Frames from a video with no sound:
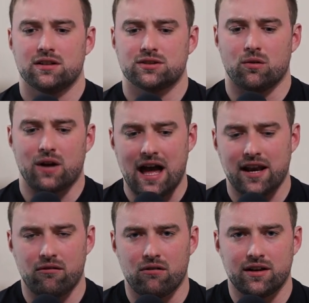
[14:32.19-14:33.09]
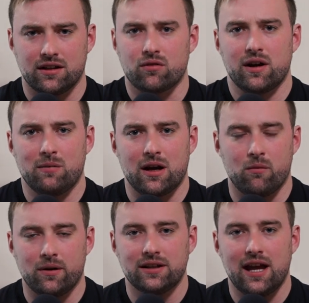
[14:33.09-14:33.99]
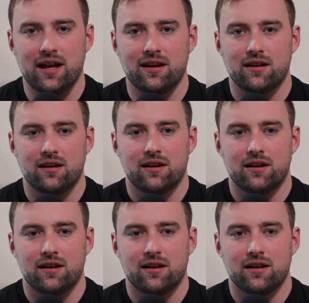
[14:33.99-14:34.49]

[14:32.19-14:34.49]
So can I run a three minute 1K?